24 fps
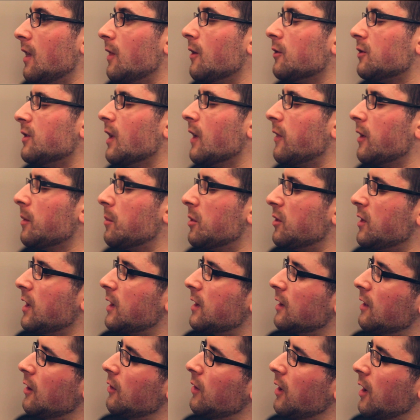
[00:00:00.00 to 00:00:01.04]
there's nothing
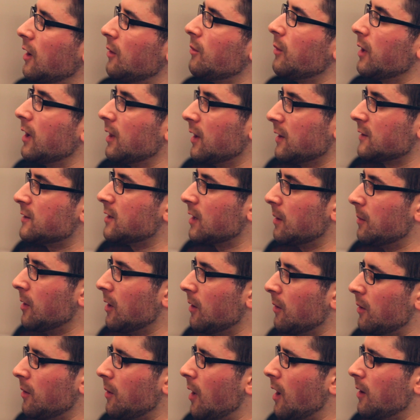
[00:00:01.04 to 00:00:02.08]
particularly unrealistic
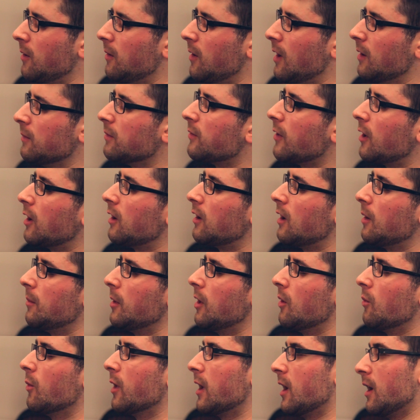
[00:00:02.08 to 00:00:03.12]
unfair
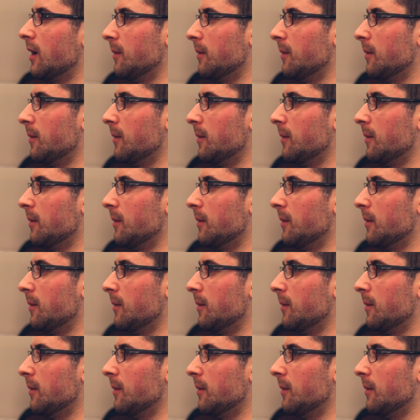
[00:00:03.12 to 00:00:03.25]
about what